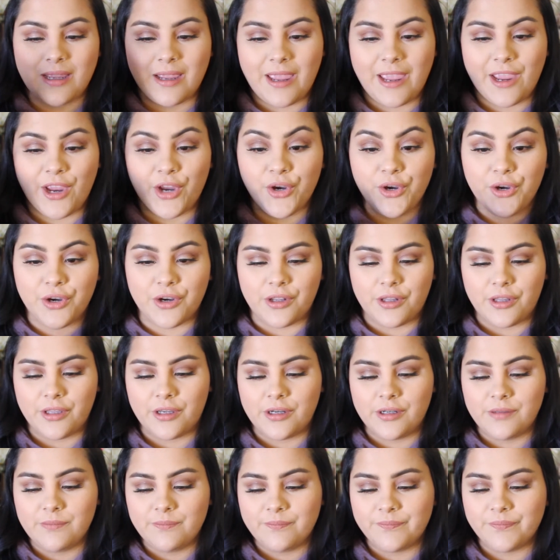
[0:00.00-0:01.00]
hair
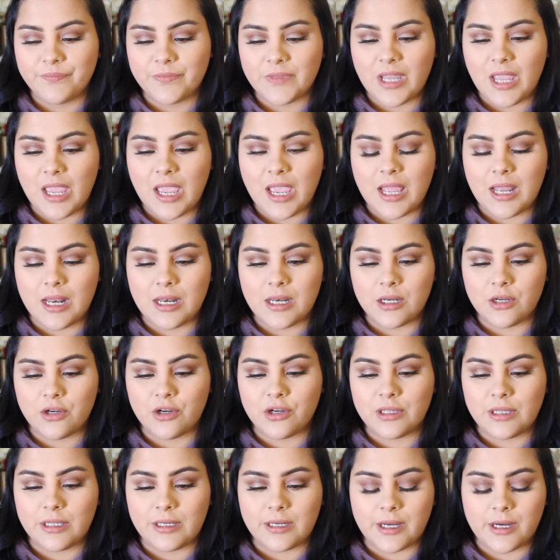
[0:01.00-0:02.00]
curler and
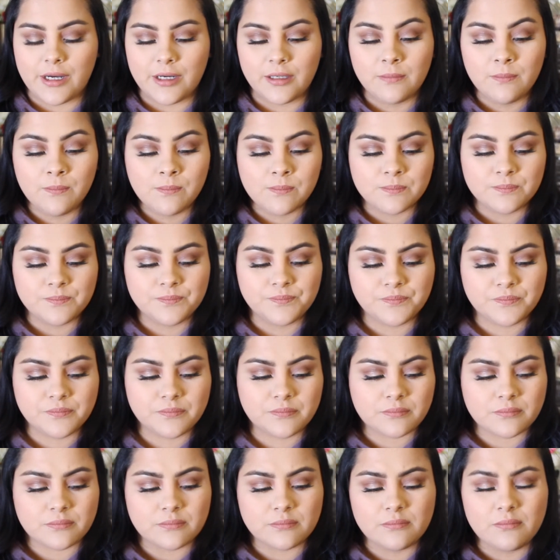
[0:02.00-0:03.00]
curling iron.
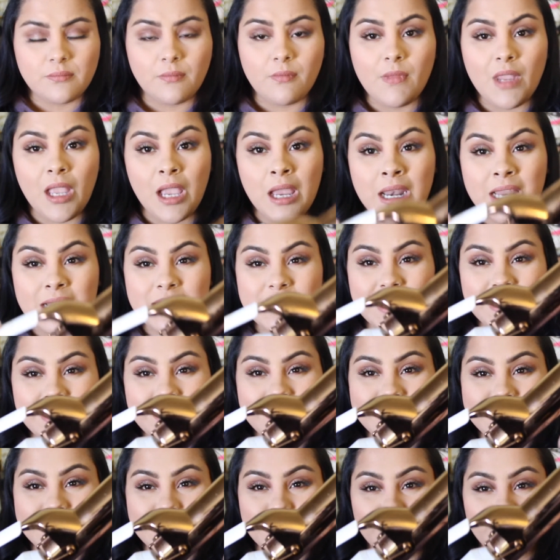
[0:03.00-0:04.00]
It has like
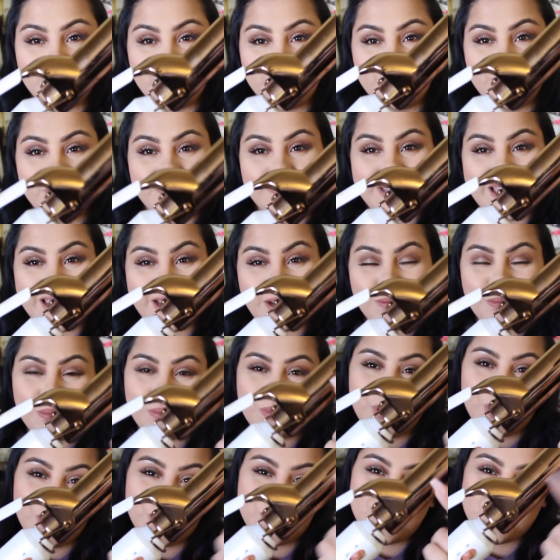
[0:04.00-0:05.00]
this like
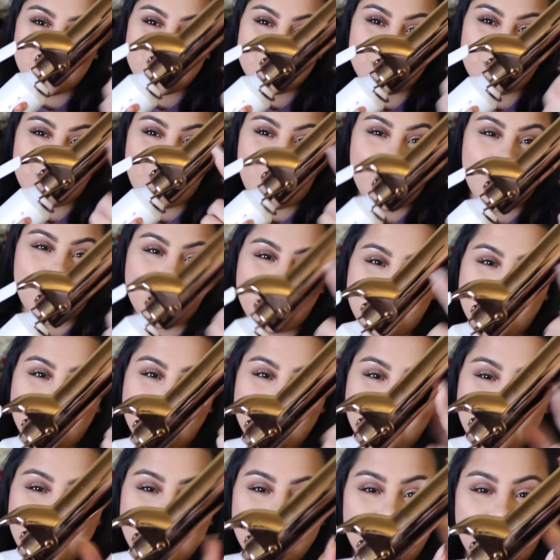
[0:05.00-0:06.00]
rose
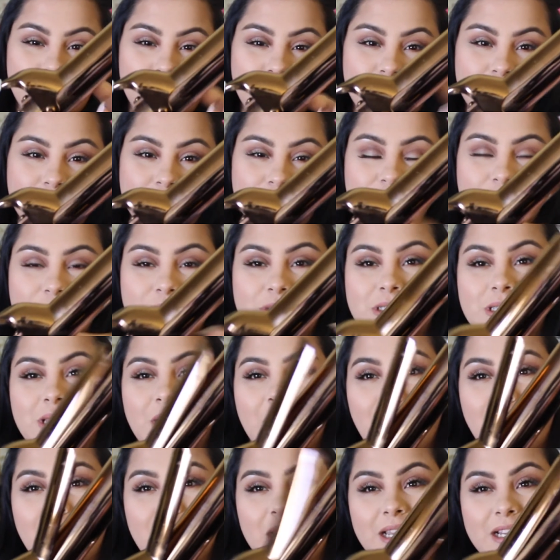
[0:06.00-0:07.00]
gold,
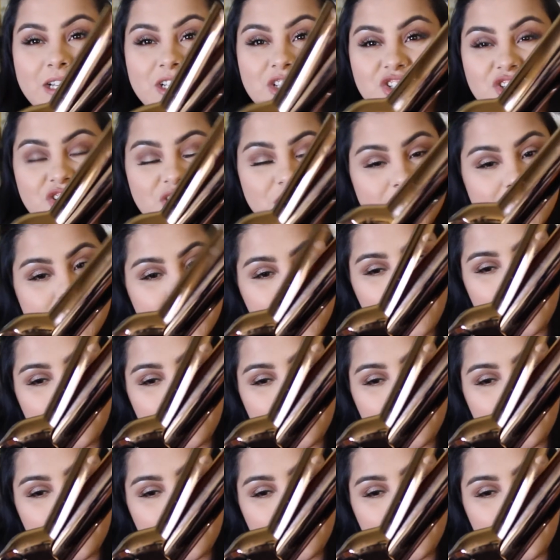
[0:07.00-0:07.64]
and it's just a